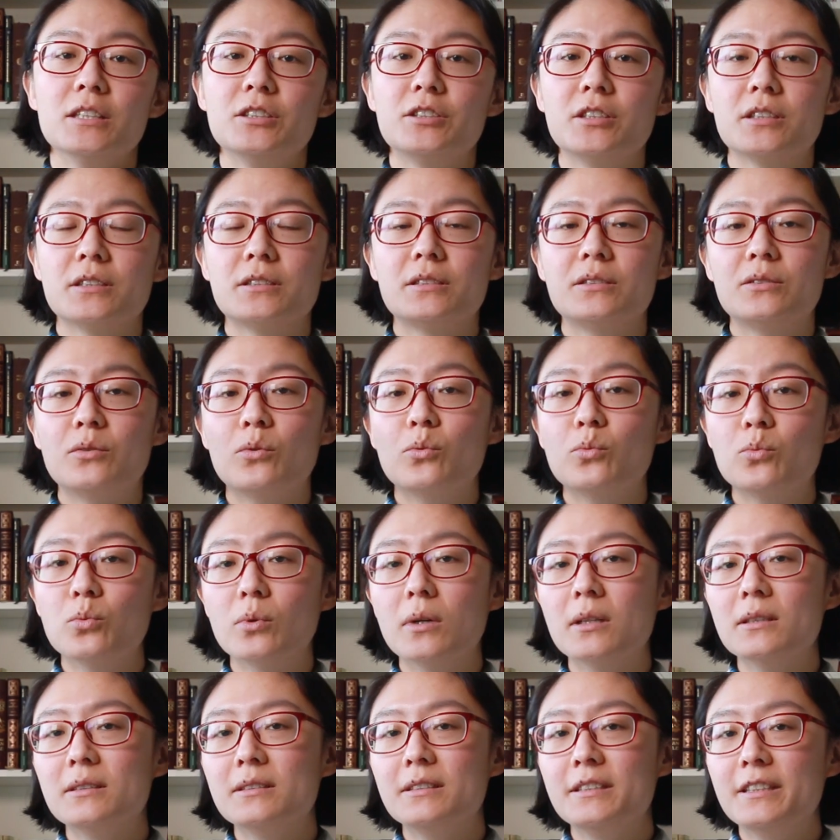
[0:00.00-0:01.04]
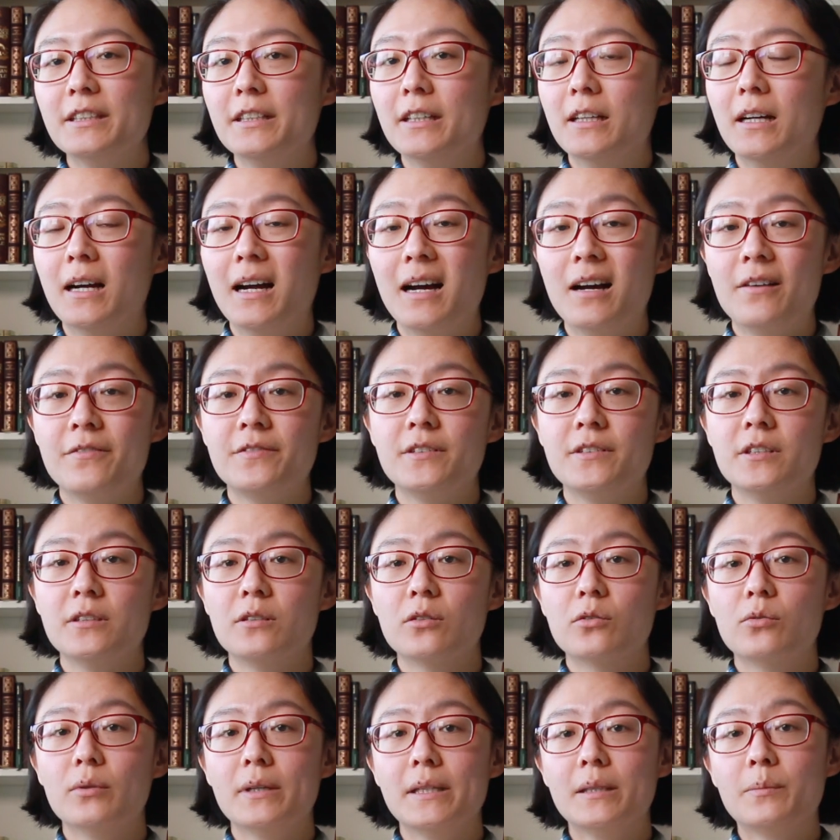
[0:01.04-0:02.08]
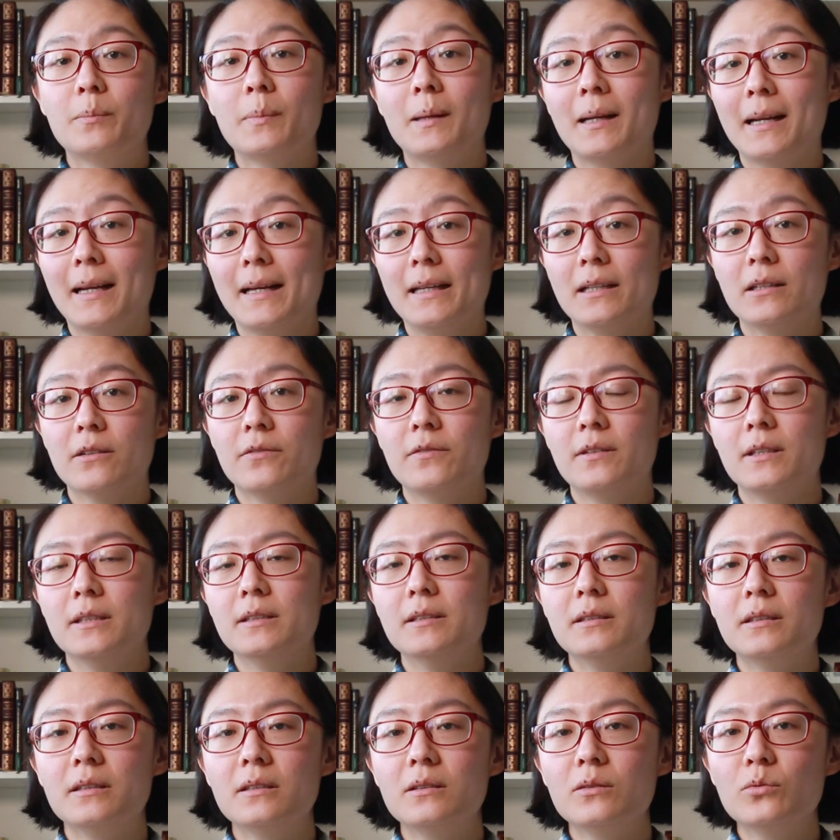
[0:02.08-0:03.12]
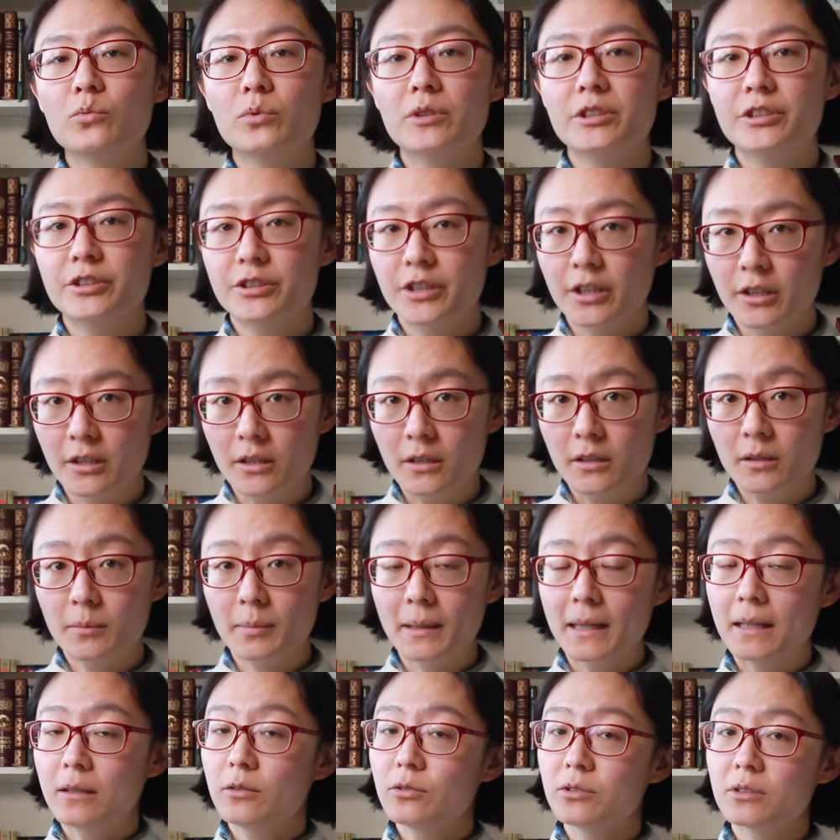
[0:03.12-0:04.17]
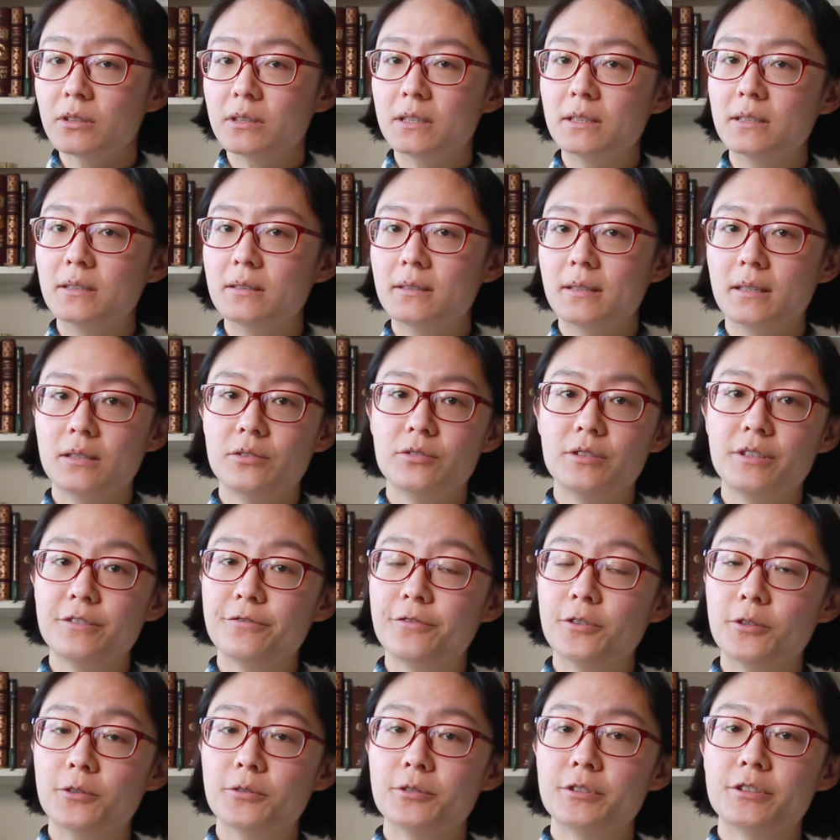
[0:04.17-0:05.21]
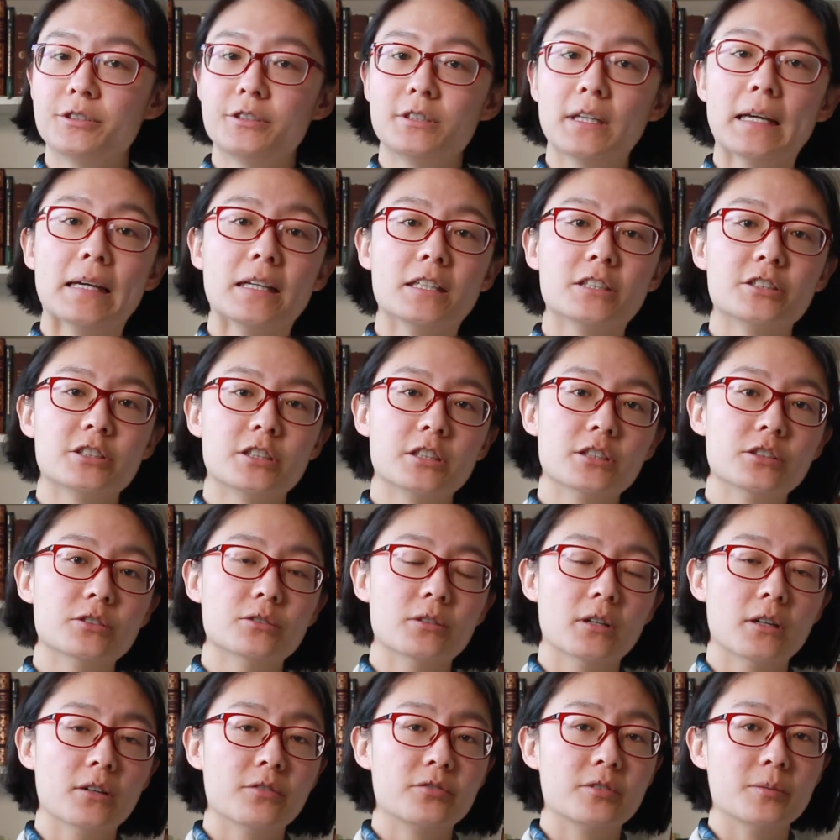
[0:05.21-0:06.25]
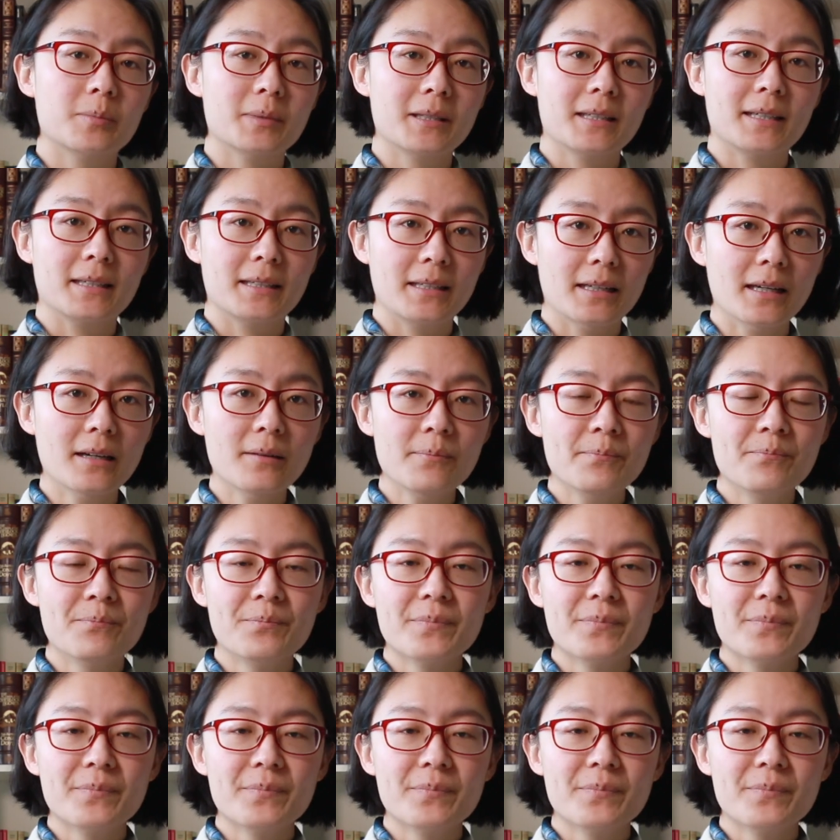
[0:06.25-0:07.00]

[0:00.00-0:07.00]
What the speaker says: just 1 year after the Great Plague of London, which is heard about in Daniel Defoe's A Journal of the Plague Year.